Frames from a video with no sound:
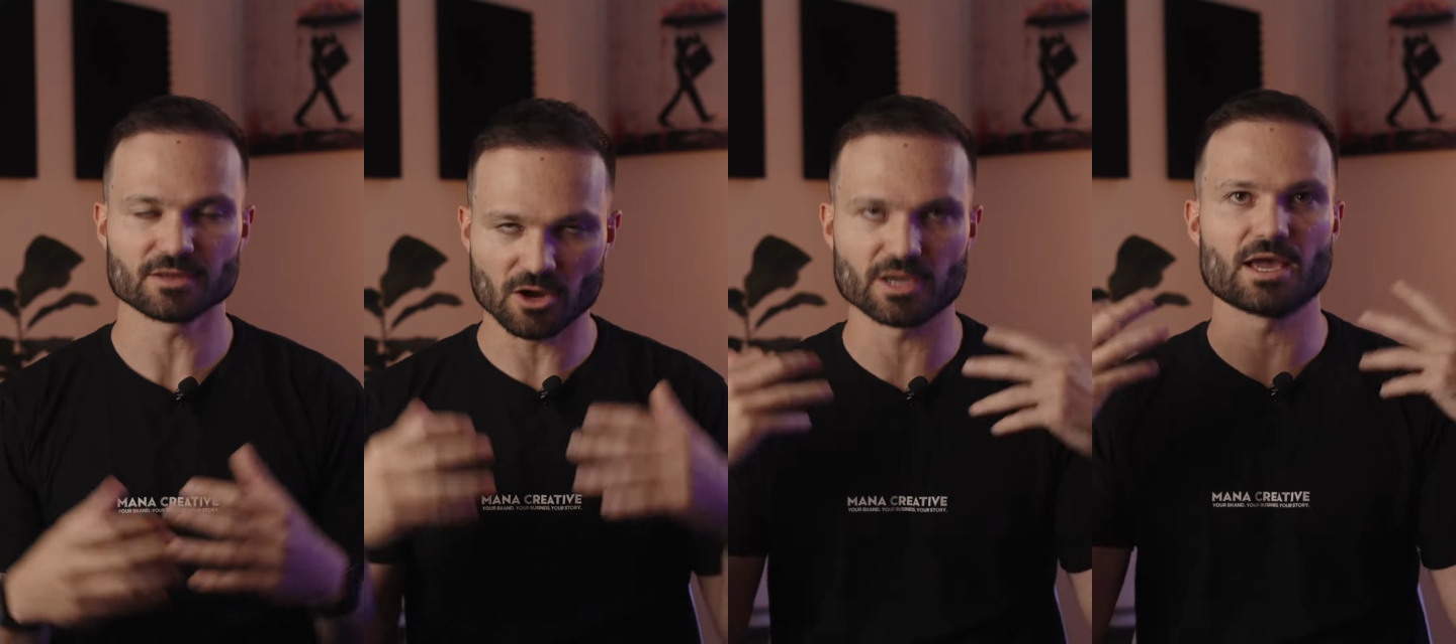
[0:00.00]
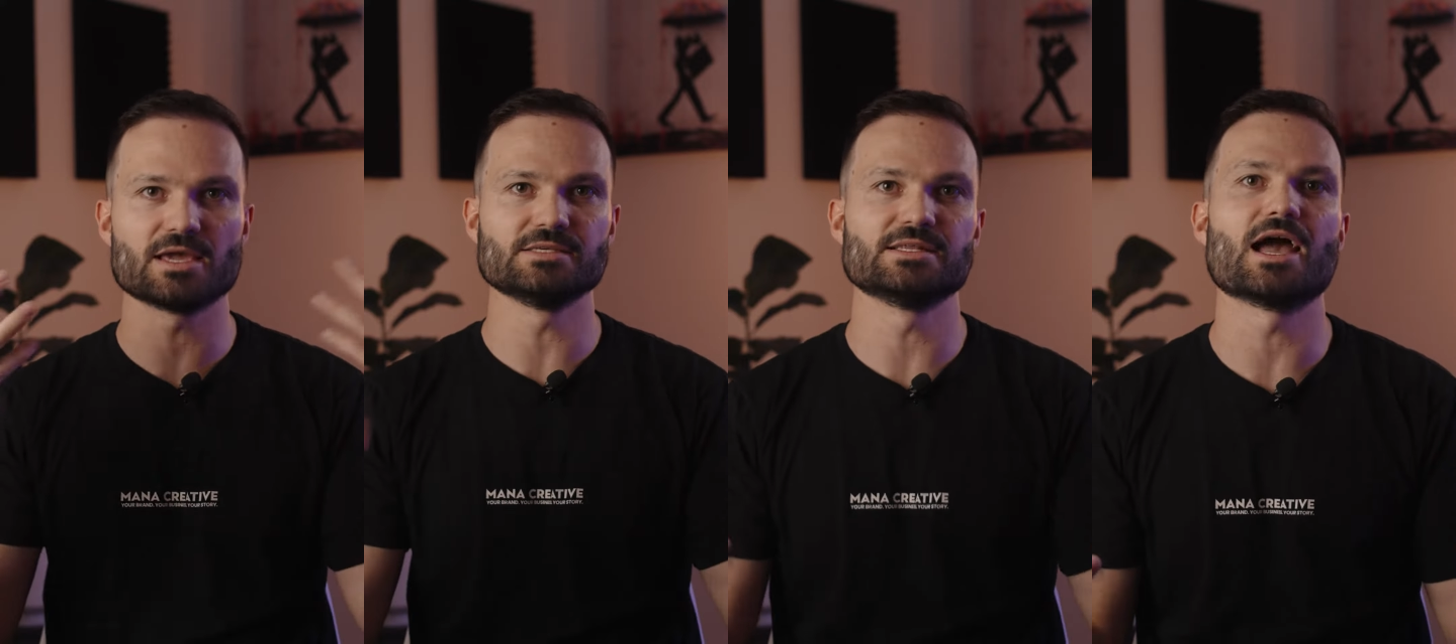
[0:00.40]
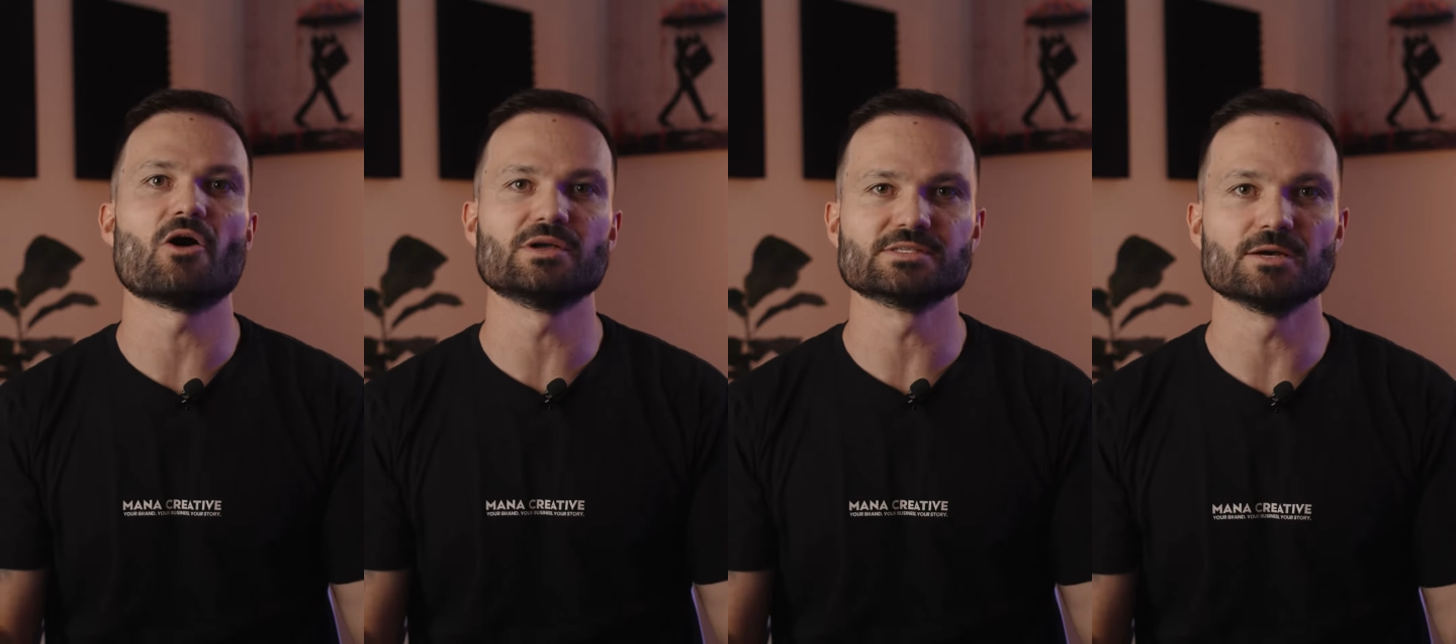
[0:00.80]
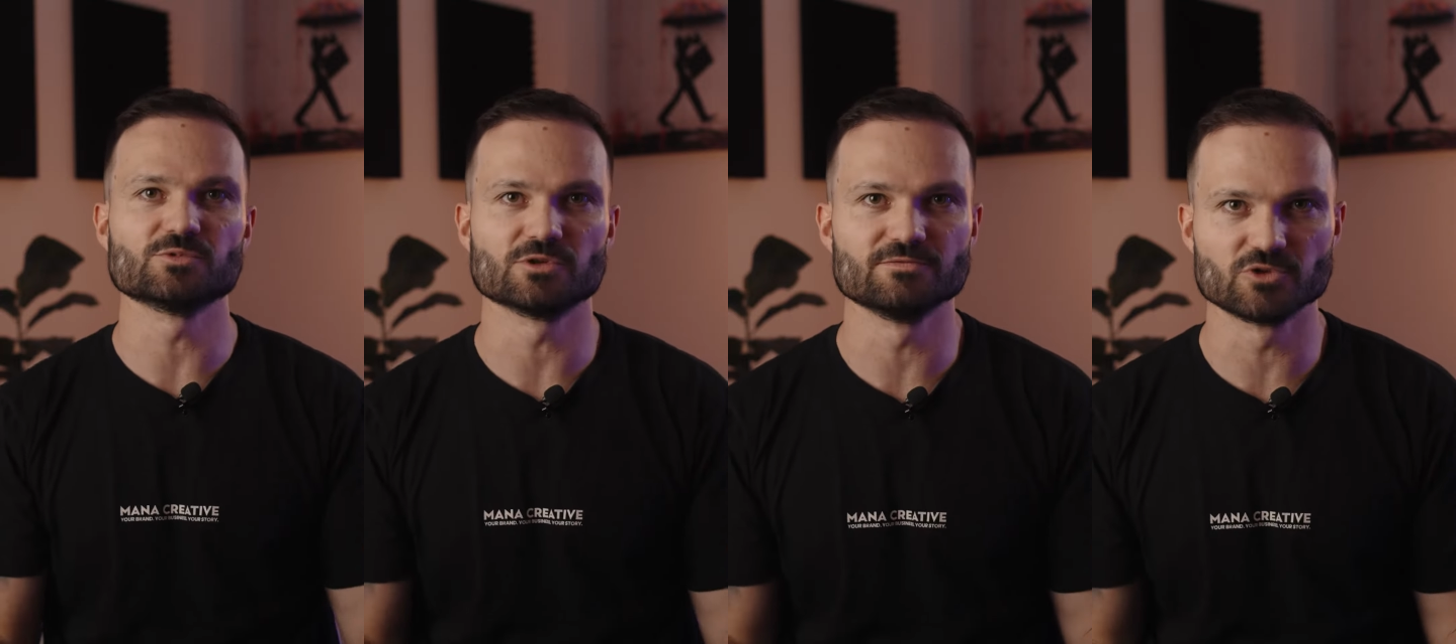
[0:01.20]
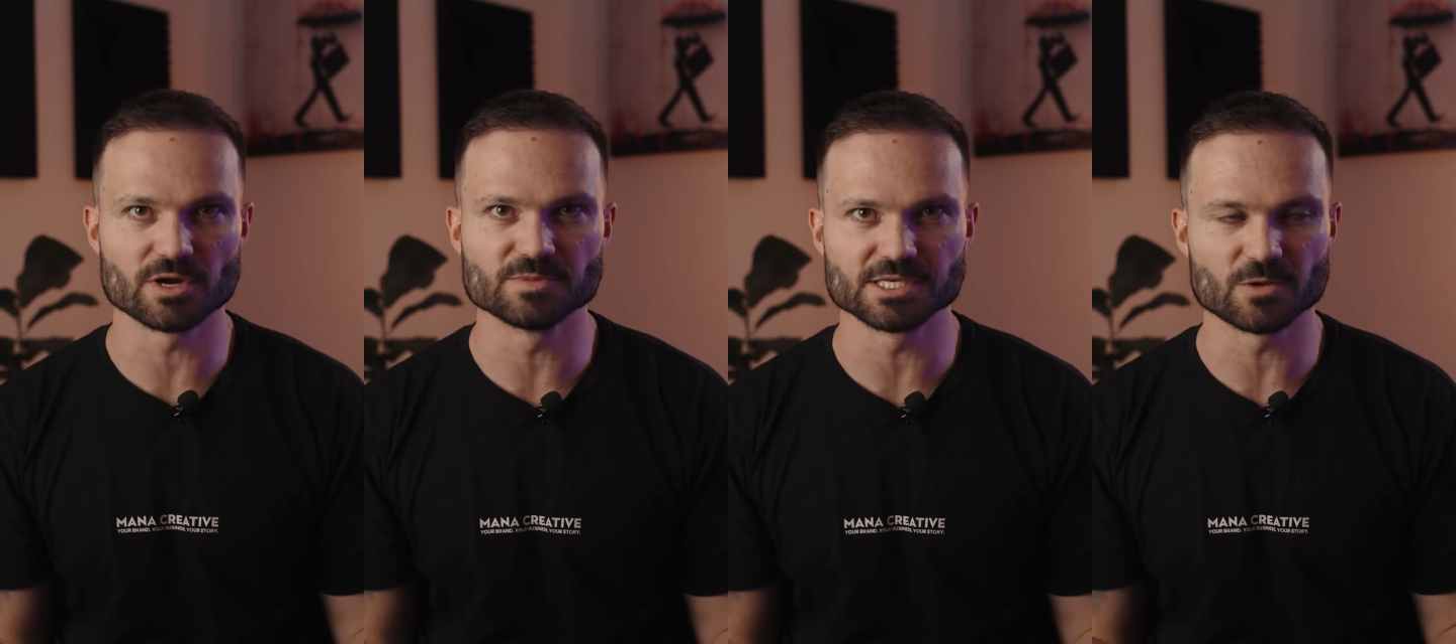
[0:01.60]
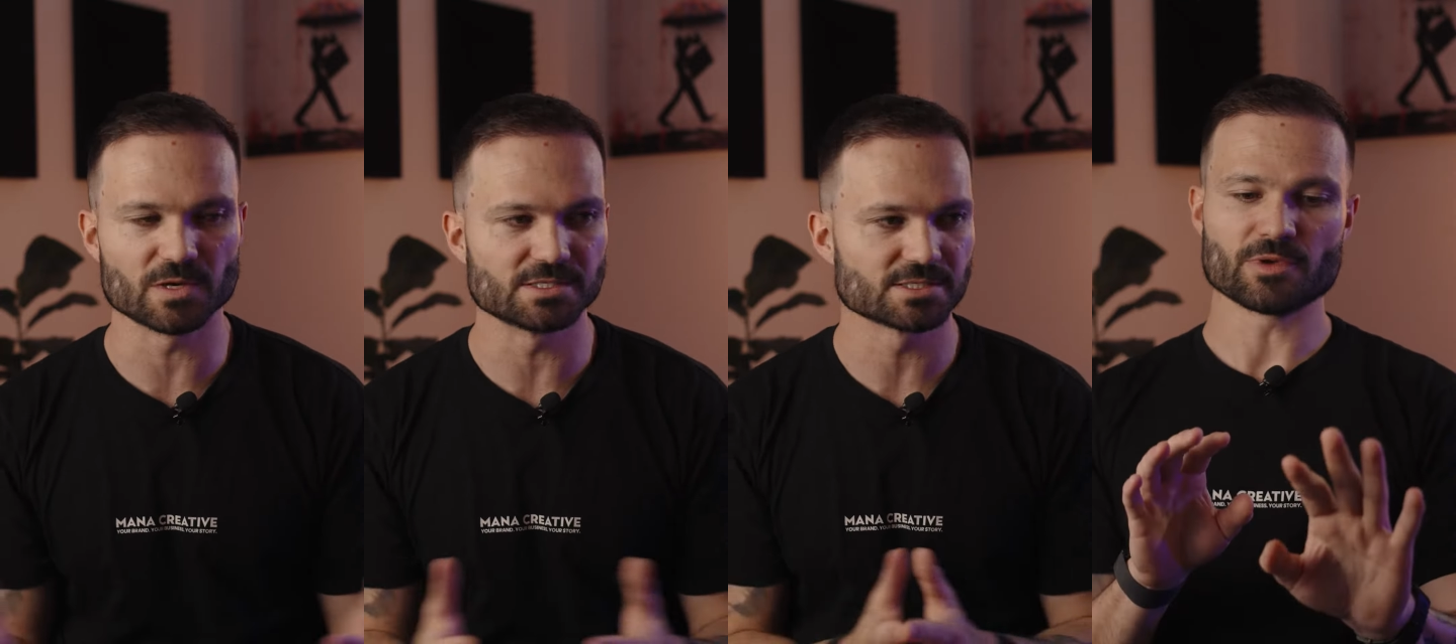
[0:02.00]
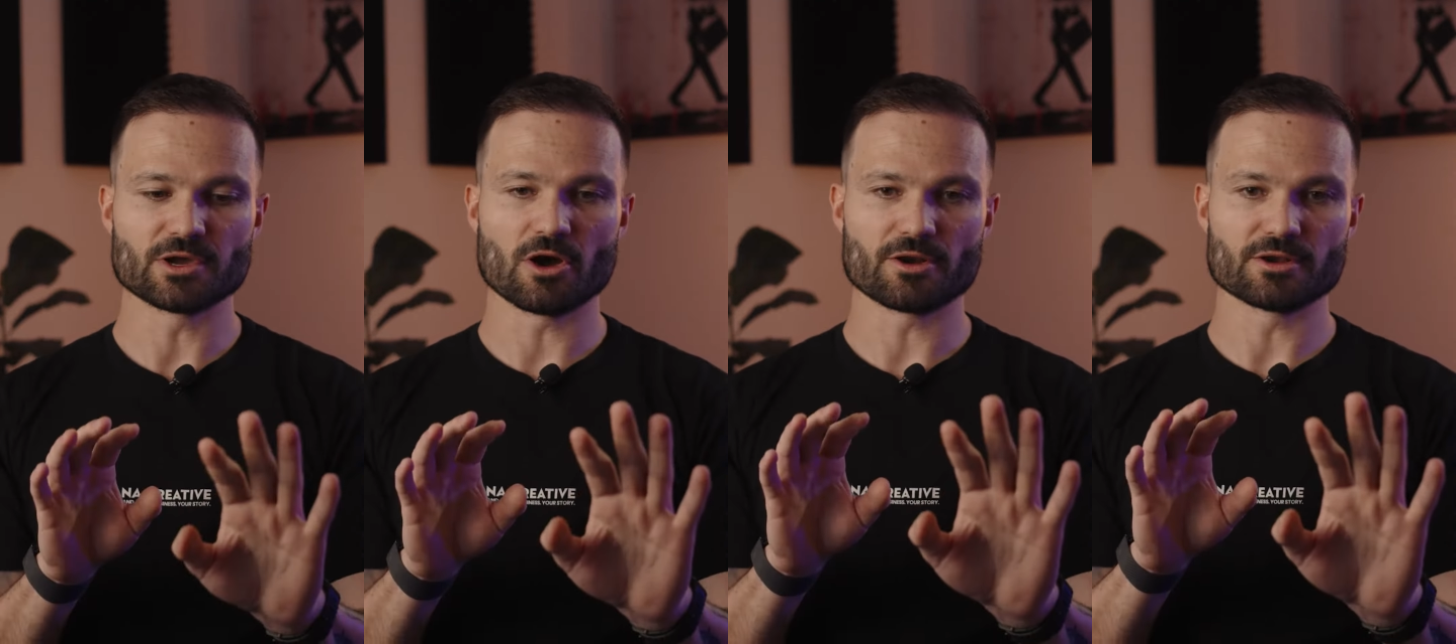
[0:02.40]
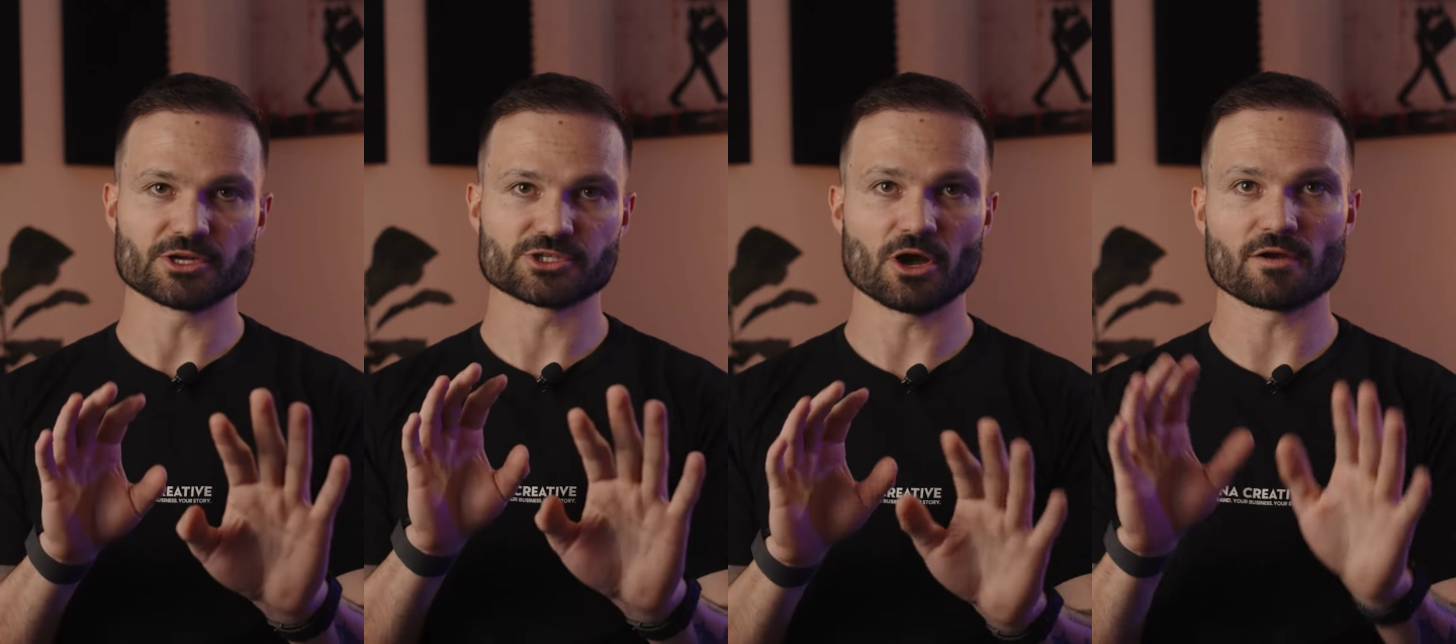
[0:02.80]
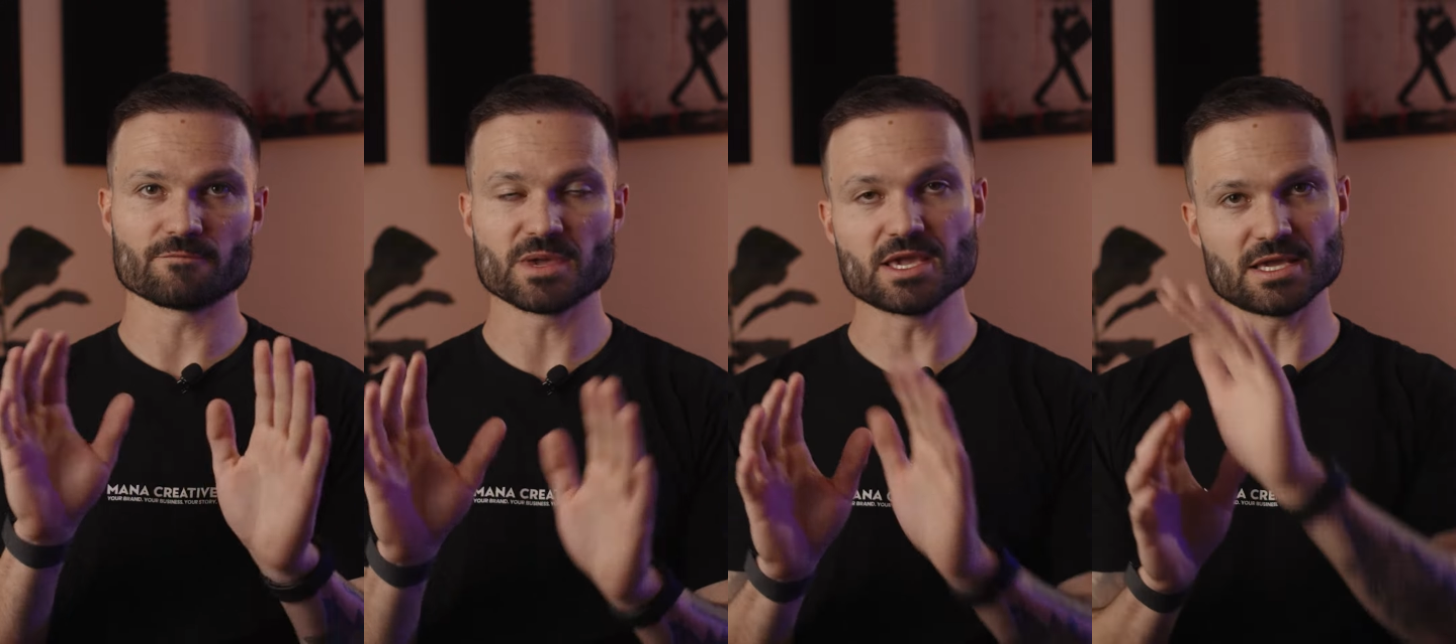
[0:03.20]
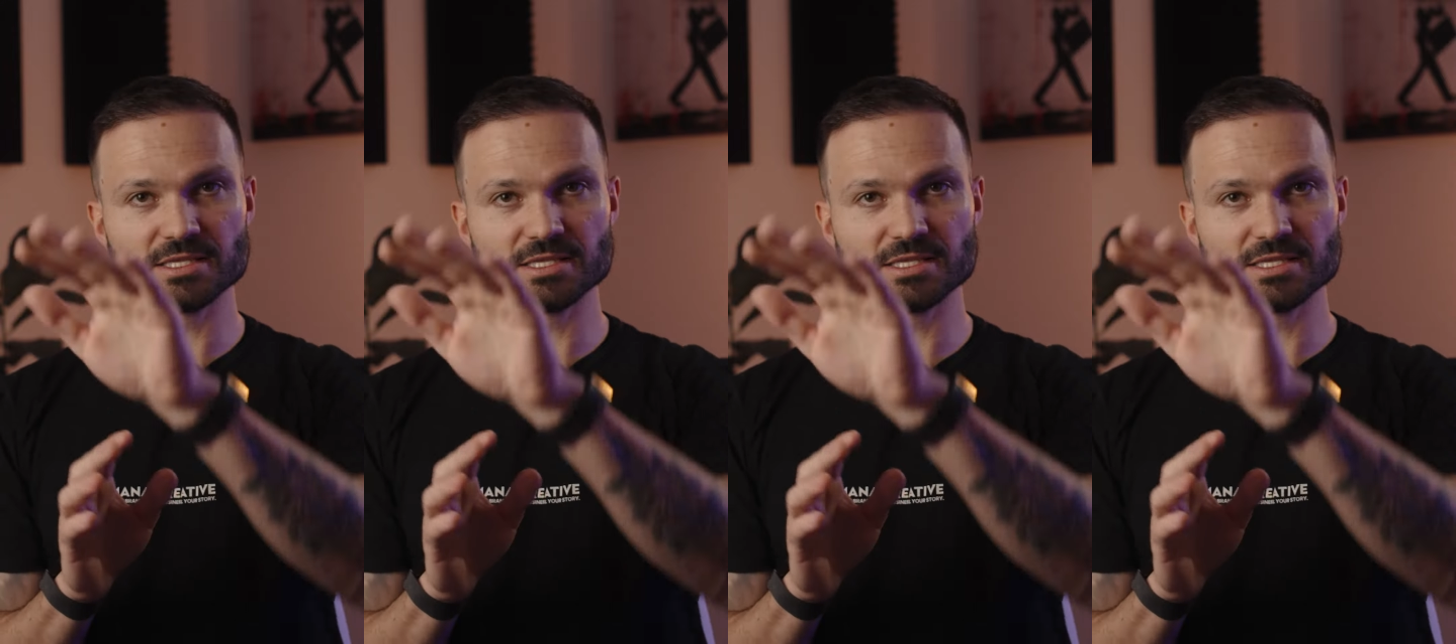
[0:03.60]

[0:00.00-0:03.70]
okay, he's now in some sort of dream sequence. We got a shot of me